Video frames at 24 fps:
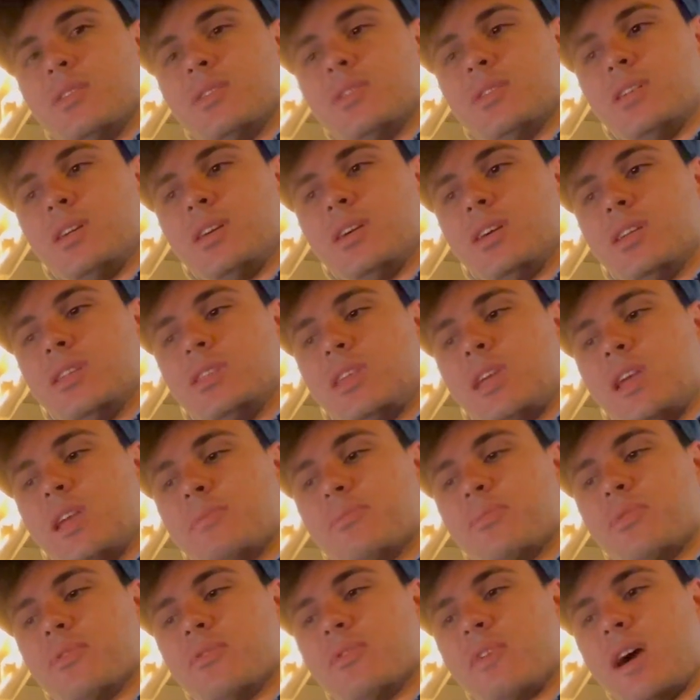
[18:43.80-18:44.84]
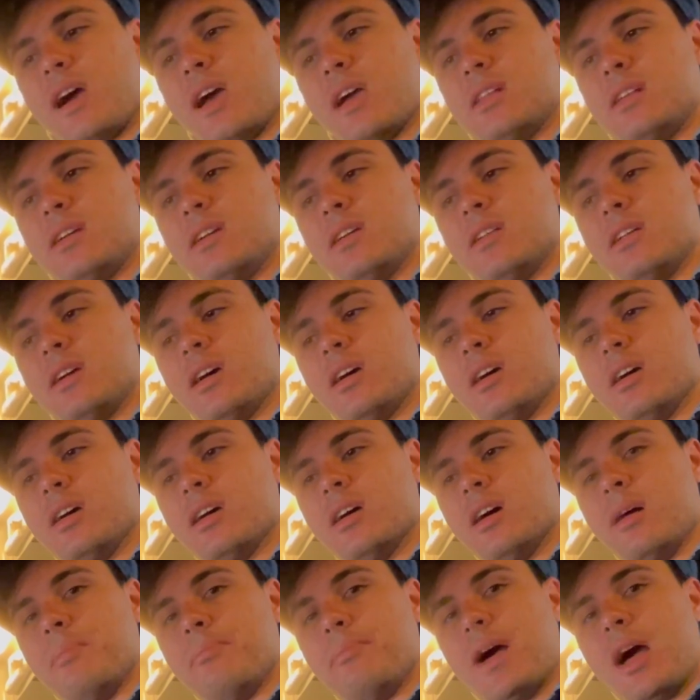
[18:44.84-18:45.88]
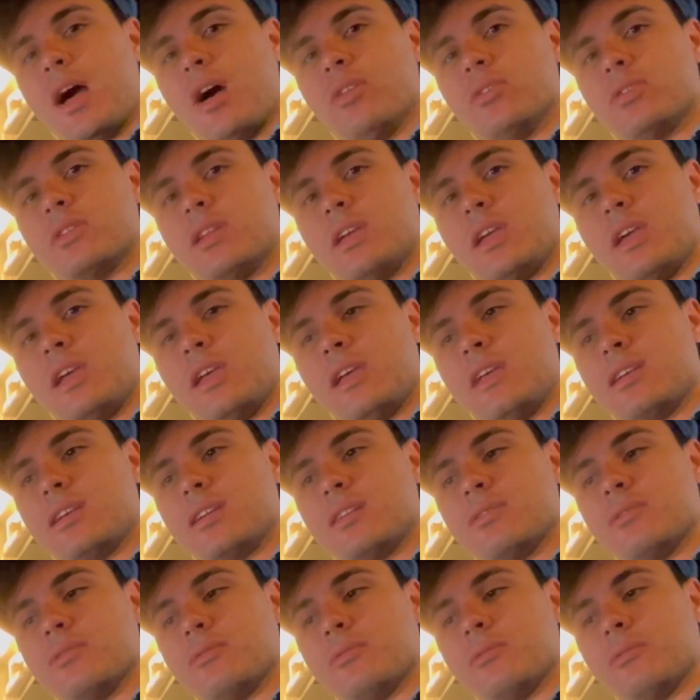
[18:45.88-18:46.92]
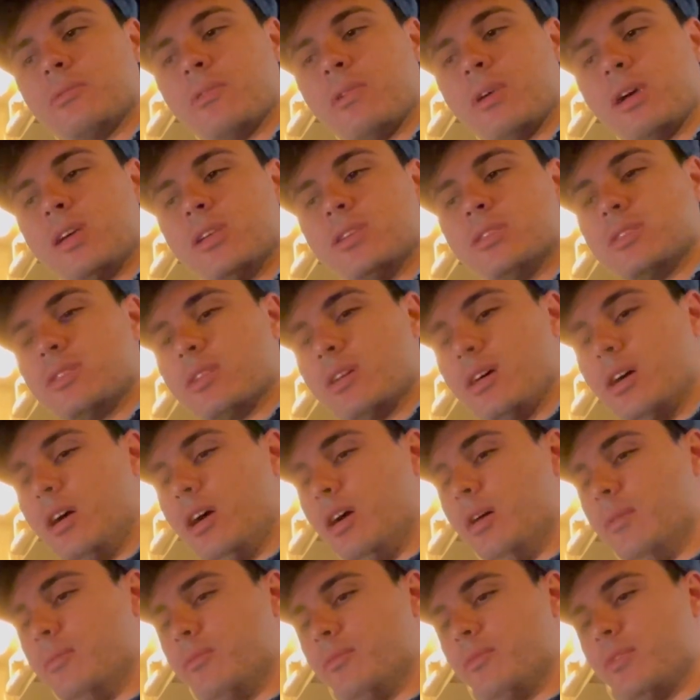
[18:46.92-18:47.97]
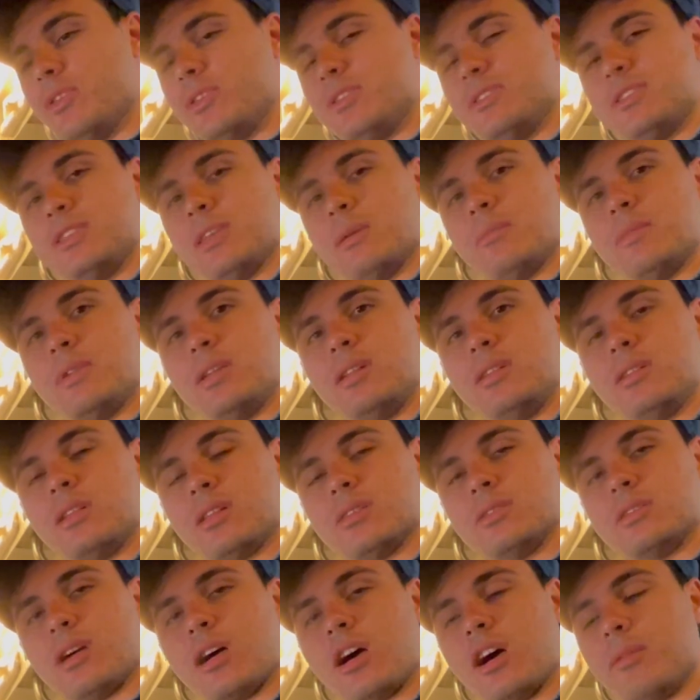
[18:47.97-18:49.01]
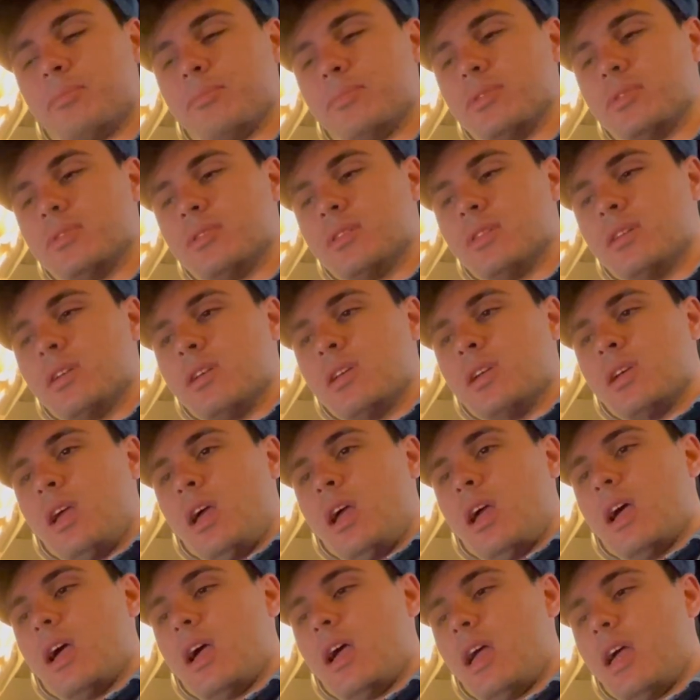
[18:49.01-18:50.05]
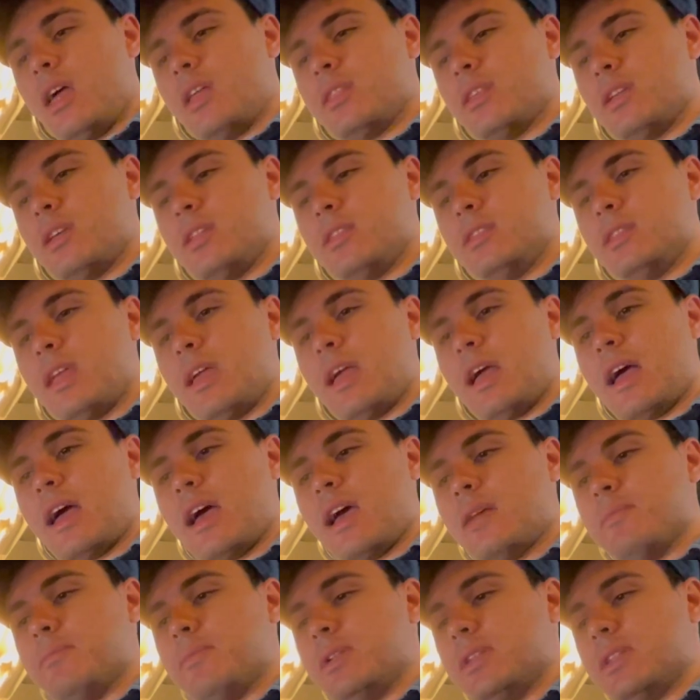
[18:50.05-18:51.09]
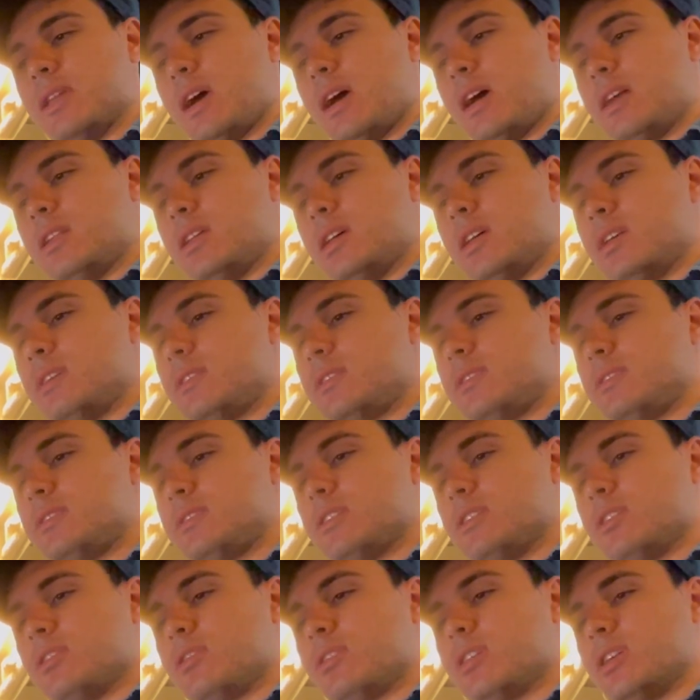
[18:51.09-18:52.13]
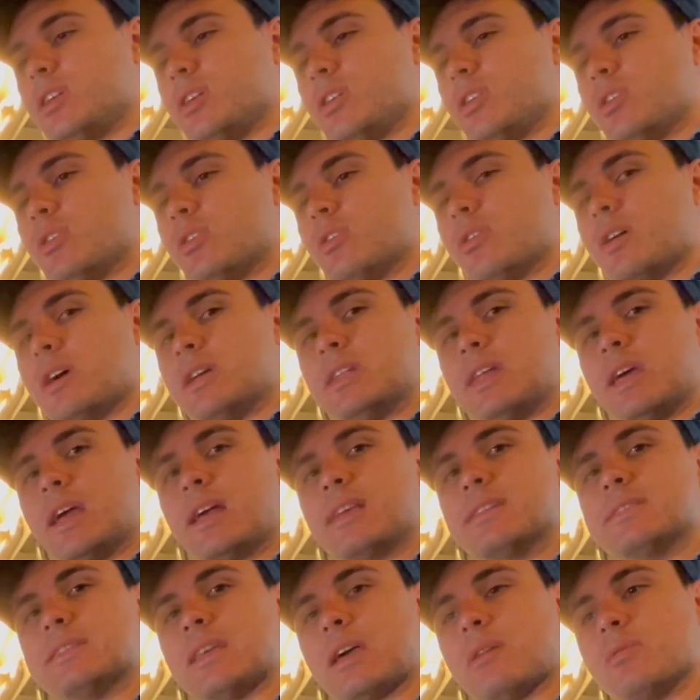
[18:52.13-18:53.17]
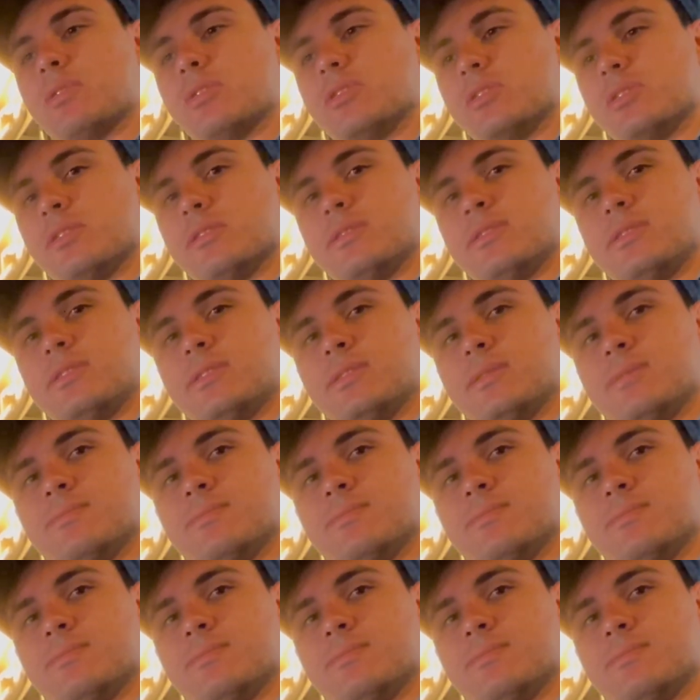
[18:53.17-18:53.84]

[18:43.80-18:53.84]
They provided a pound cake with cinnamon on top. And then they had bananas, cereal, and egg sandwiches.